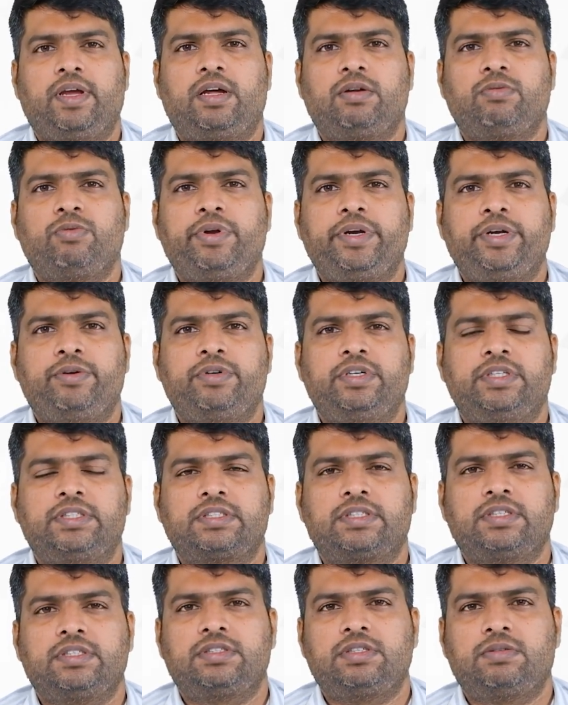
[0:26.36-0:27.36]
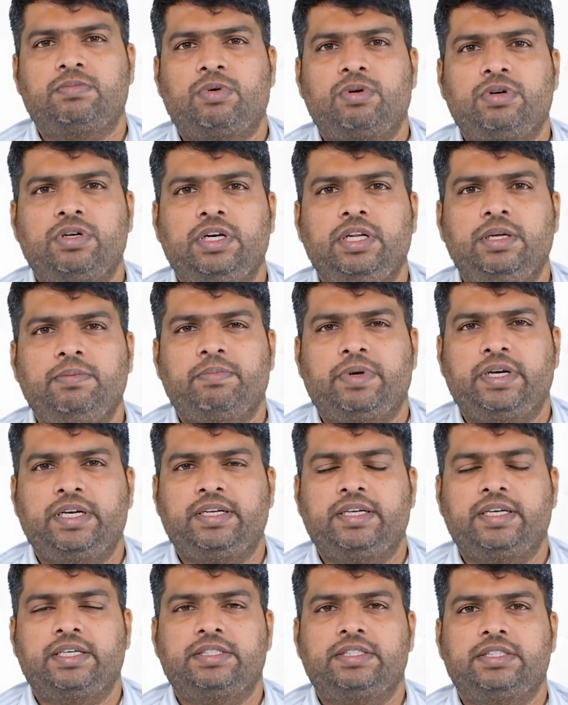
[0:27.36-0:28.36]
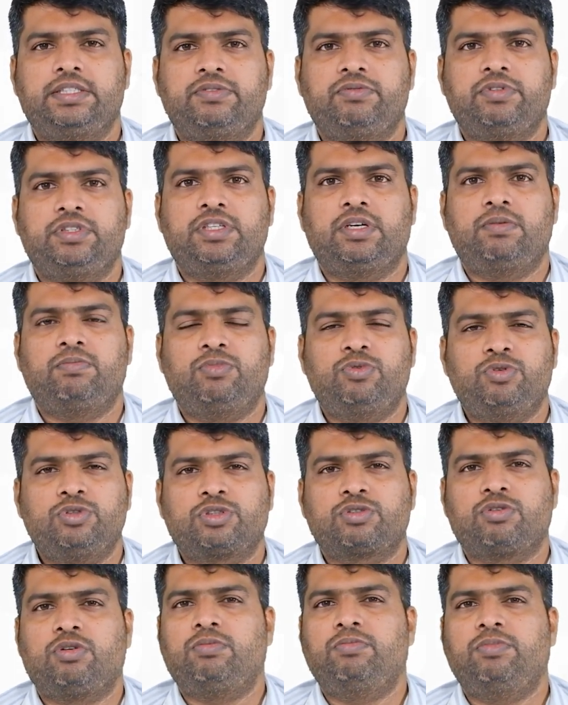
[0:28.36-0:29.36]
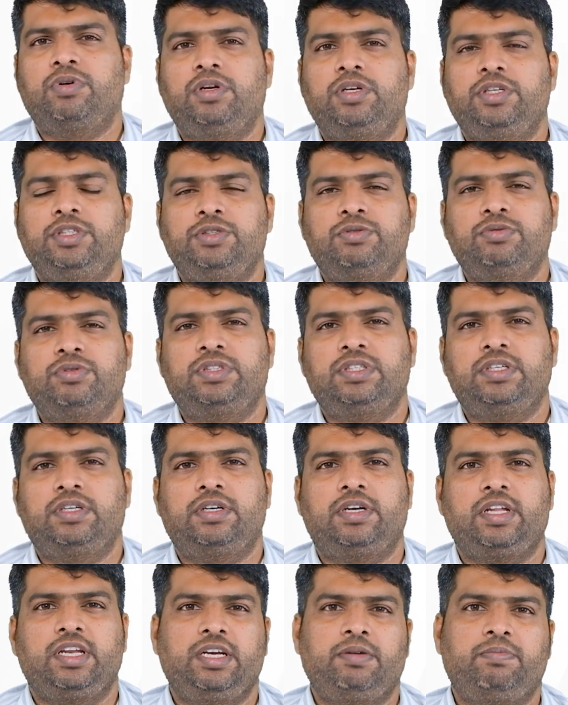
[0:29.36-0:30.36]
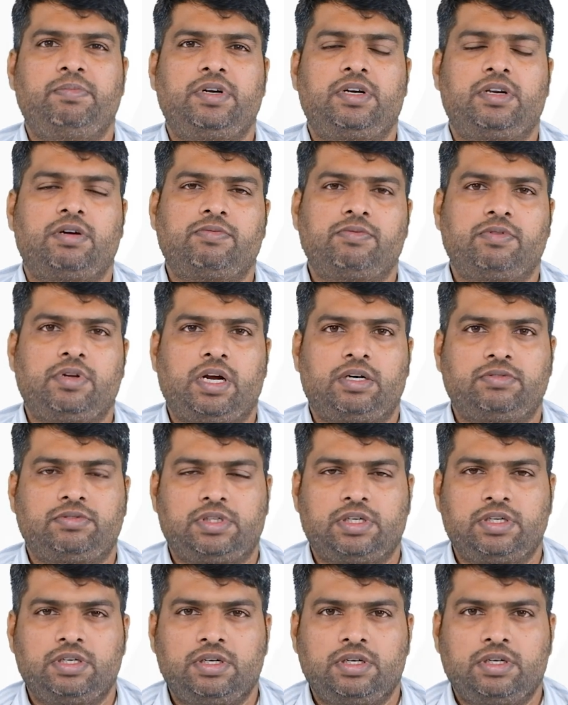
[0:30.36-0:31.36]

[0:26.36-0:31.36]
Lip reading: are going to discuss about the medications which are most commonly used in the treatment of gout.